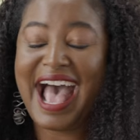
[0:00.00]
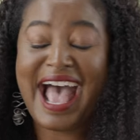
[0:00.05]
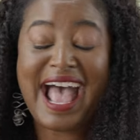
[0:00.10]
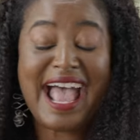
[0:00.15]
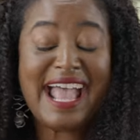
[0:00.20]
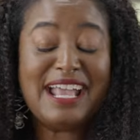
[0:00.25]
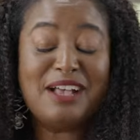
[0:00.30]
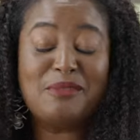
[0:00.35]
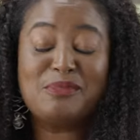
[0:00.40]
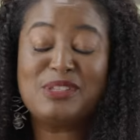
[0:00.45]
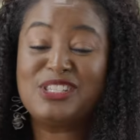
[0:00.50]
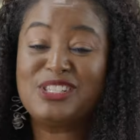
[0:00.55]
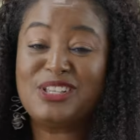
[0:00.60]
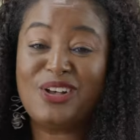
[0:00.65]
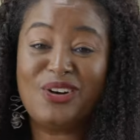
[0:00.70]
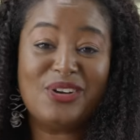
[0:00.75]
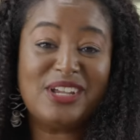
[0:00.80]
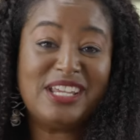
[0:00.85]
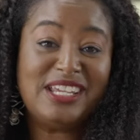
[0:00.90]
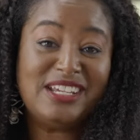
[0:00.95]
I am
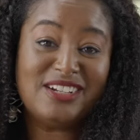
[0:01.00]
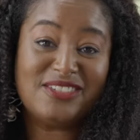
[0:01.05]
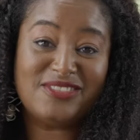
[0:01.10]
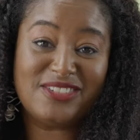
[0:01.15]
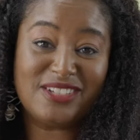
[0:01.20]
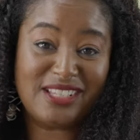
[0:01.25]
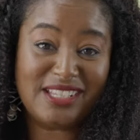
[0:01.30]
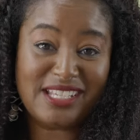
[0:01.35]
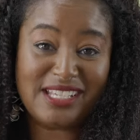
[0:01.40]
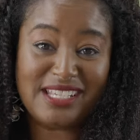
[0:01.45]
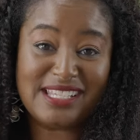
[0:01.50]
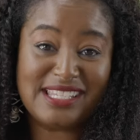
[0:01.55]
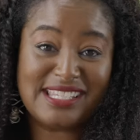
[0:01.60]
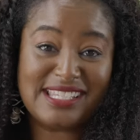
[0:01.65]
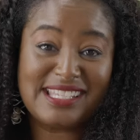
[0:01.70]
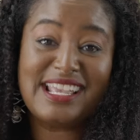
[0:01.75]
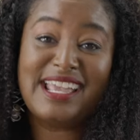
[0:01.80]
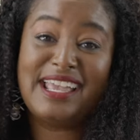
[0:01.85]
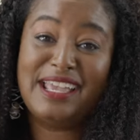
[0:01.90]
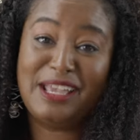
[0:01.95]
so here for this
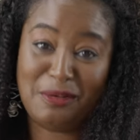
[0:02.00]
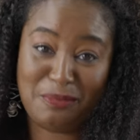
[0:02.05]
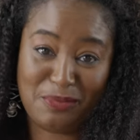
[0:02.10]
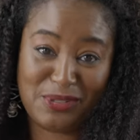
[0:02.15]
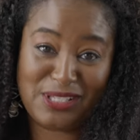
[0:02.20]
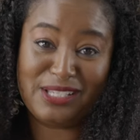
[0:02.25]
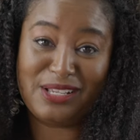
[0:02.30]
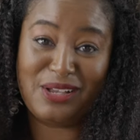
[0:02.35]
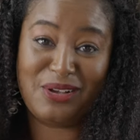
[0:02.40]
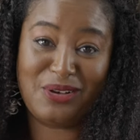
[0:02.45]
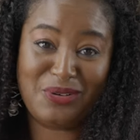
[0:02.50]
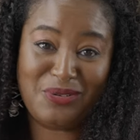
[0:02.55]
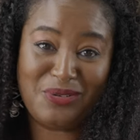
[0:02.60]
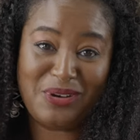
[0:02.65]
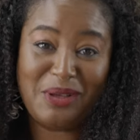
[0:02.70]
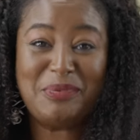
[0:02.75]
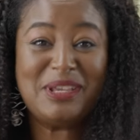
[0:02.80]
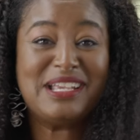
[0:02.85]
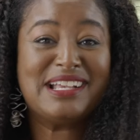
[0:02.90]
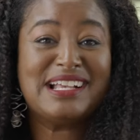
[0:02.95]
episode
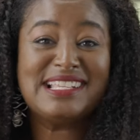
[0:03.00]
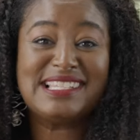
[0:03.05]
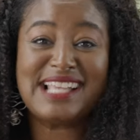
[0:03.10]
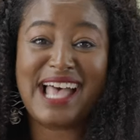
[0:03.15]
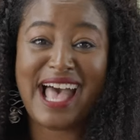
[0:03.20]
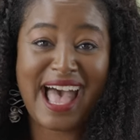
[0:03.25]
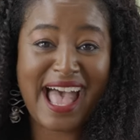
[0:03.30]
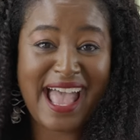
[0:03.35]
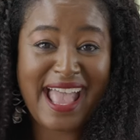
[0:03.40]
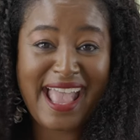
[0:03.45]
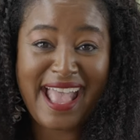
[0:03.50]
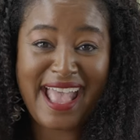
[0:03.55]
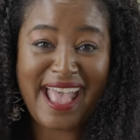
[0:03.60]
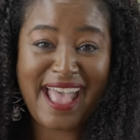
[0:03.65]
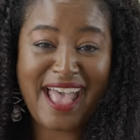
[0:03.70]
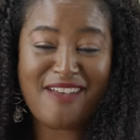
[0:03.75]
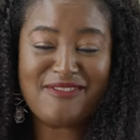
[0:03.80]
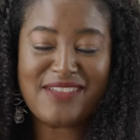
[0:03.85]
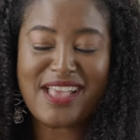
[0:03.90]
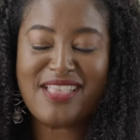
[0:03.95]
because I
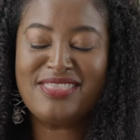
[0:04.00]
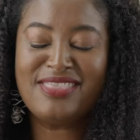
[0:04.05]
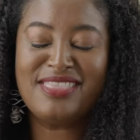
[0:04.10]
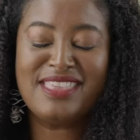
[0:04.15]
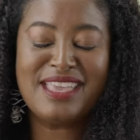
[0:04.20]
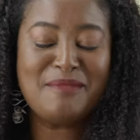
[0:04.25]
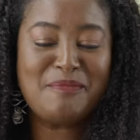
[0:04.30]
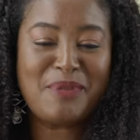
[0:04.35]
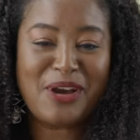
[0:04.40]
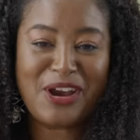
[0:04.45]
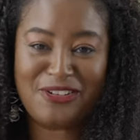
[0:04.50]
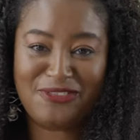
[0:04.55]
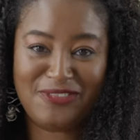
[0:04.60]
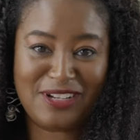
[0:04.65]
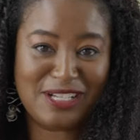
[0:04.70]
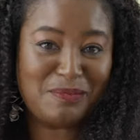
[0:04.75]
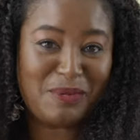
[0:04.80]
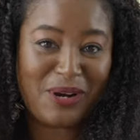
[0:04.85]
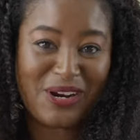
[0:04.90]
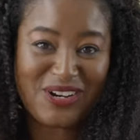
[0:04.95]
have the
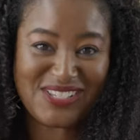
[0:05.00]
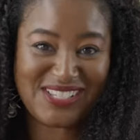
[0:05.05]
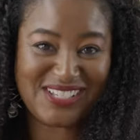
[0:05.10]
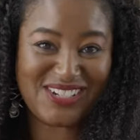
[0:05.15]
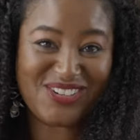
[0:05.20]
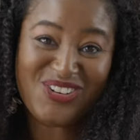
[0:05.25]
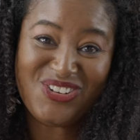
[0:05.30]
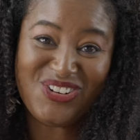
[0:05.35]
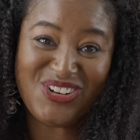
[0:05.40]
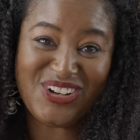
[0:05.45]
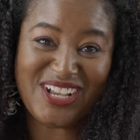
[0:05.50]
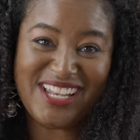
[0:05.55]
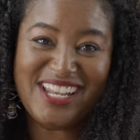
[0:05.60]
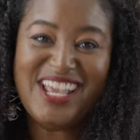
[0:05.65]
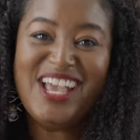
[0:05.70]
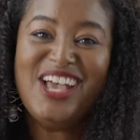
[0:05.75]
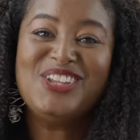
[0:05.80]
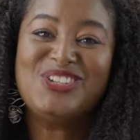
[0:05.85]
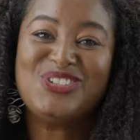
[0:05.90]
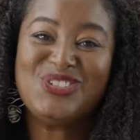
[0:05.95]
perfect person on
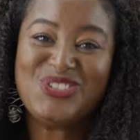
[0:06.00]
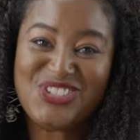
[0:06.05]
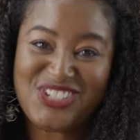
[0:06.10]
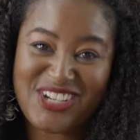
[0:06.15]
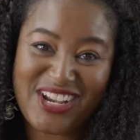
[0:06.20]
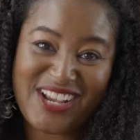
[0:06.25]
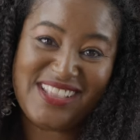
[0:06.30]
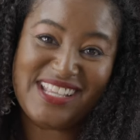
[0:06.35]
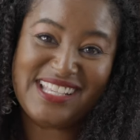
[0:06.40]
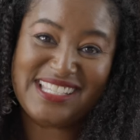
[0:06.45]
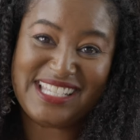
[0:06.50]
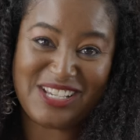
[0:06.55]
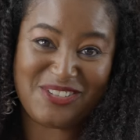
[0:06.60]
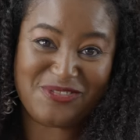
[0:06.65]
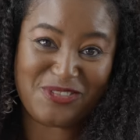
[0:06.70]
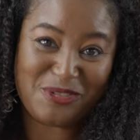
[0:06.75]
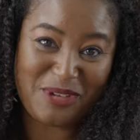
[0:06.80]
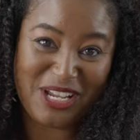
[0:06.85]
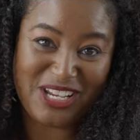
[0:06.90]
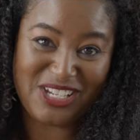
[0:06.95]
to share this
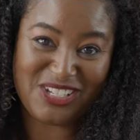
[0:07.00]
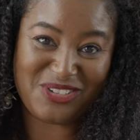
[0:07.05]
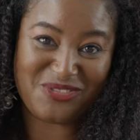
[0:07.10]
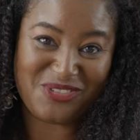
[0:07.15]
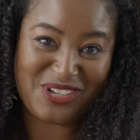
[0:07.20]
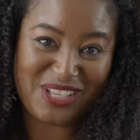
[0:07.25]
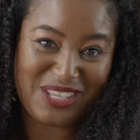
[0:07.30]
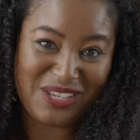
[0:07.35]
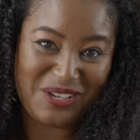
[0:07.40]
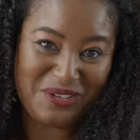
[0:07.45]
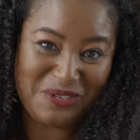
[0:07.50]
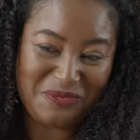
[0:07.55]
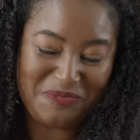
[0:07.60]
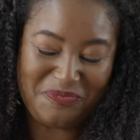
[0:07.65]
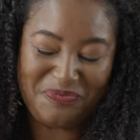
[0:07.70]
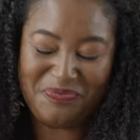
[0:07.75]
information with you.